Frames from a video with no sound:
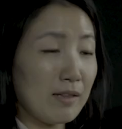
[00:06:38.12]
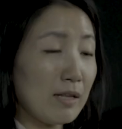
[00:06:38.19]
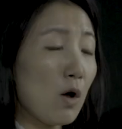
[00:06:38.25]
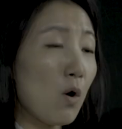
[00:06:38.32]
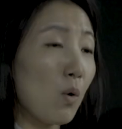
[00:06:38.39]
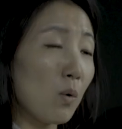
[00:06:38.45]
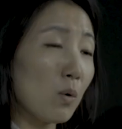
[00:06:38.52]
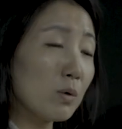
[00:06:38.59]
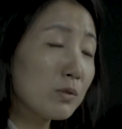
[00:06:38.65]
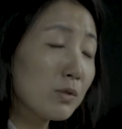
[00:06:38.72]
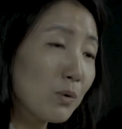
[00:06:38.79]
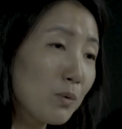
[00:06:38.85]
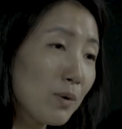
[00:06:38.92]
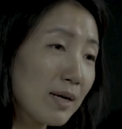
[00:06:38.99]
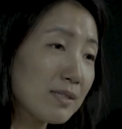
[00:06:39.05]
And
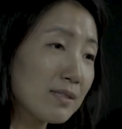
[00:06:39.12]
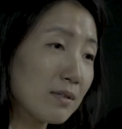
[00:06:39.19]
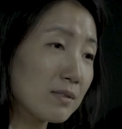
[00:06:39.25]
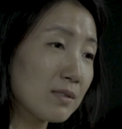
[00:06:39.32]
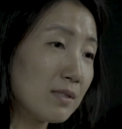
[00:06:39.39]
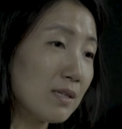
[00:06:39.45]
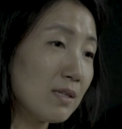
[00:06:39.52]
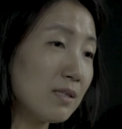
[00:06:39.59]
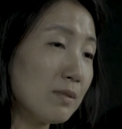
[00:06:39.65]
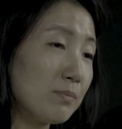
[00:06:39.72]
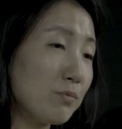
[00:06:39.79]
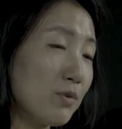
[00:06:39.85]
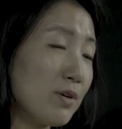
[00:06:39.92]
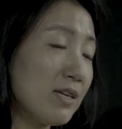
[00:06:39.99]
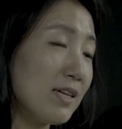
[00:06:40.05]
although I
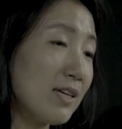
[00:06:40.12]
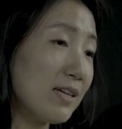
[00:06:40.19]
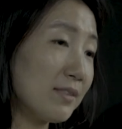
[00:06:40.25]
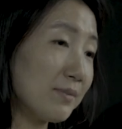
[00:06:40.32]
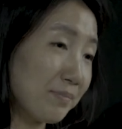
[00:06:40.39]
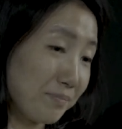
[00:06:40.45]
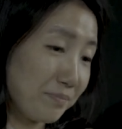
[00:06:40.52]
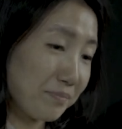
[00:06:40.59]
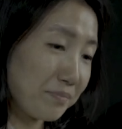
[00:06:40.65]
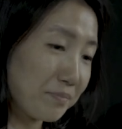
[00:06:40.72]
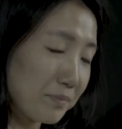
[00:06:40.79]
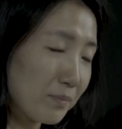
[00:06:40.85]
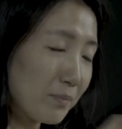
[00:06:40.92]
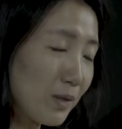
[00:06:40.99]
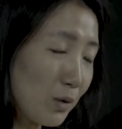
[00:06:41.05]
succeed bringing
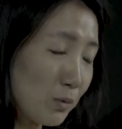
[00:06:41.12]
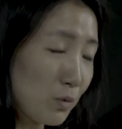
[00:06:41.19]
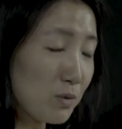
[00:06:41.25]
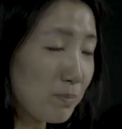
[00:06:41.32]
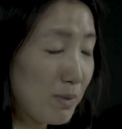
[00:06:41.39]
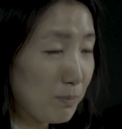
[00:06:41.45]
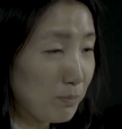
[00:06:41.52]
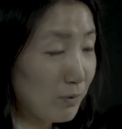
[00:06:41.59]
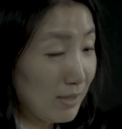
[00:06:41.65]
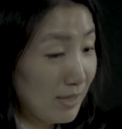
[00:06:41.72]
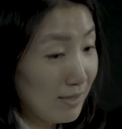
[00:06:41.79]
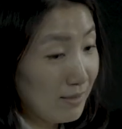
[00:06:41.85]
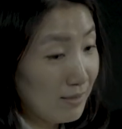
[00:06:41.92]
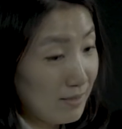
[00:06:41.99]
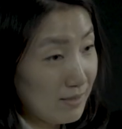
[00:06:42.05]
those people
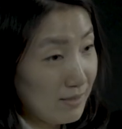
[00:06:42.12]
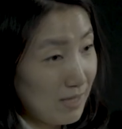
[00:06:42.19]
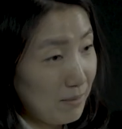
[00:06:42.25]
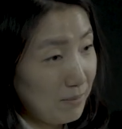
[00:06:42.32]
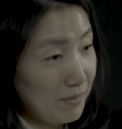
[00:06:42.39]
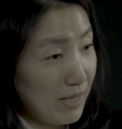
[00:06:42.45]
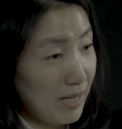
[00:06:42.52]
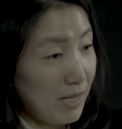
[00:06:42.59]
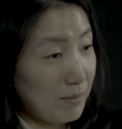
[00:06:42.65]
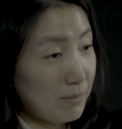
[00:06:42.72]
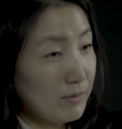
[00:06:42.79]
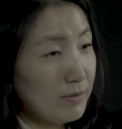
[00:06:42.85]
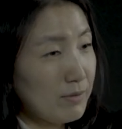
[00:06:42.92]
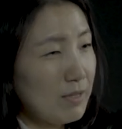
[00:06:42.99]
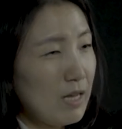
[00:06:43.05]
in the same
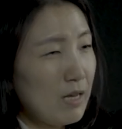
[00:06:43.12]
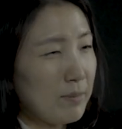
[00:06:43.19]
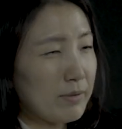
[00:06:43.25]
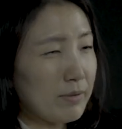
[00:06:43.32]
table,